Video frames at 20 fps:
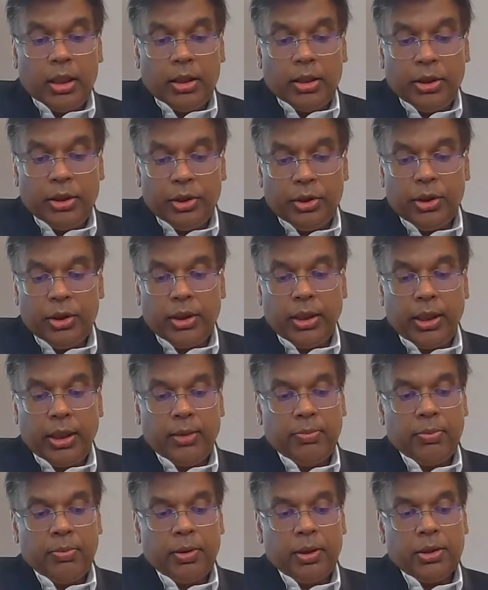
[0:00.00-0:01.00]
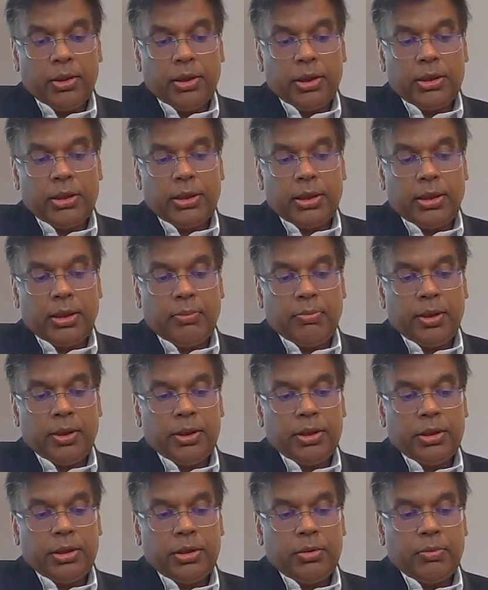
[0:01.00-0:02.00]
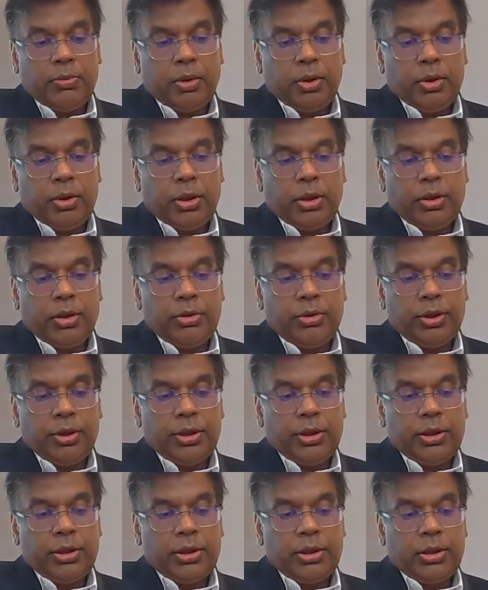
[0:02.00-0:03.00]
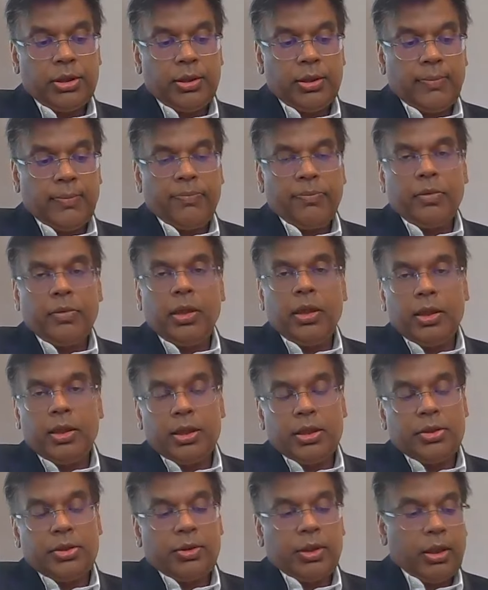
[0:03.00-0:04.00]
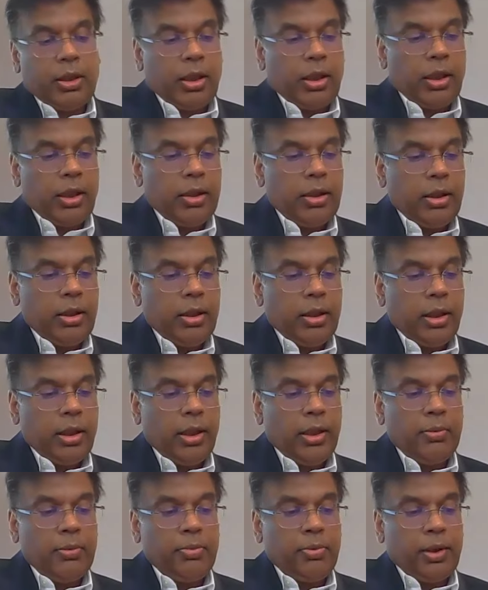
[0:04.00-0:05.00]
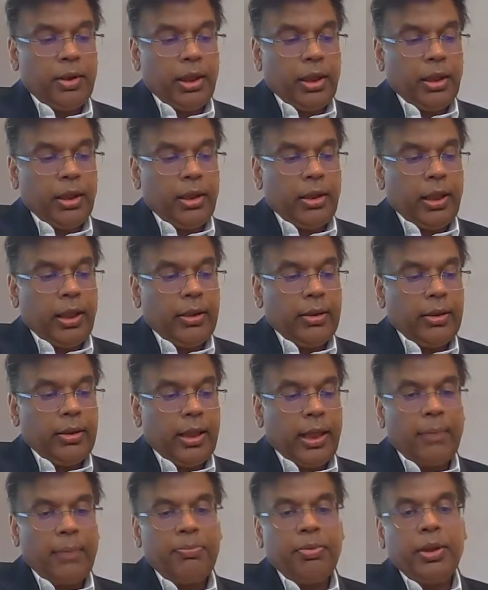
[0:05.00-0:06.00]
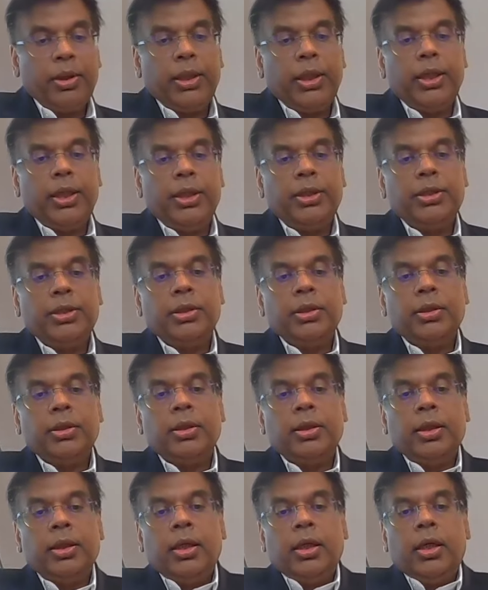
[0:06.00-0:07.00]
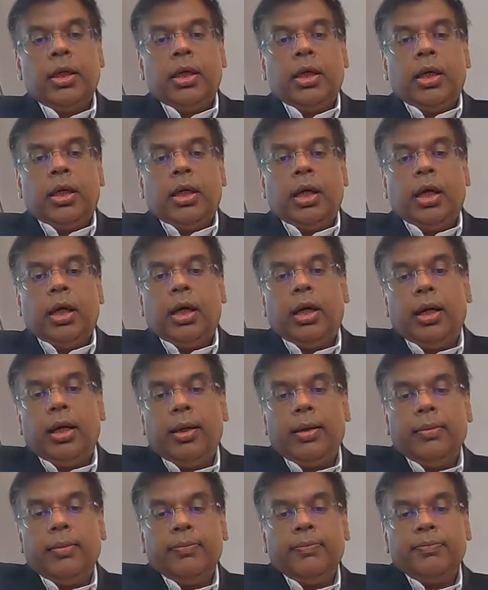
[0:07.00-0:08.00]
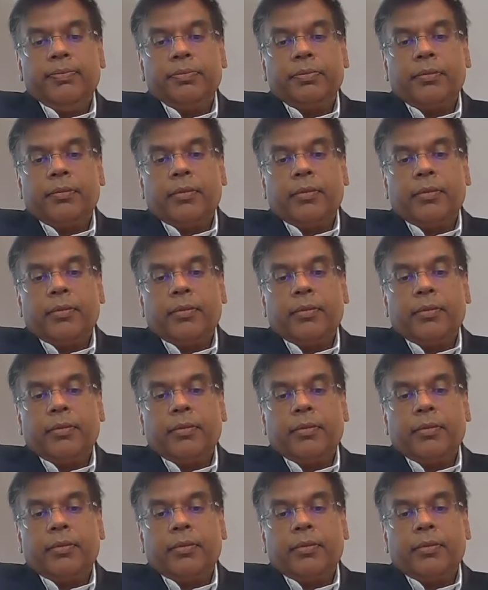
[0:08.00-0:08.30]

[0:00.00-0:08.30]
nuclear capabilities and ambitions of both countries in this regard, and in particular uh, the application um,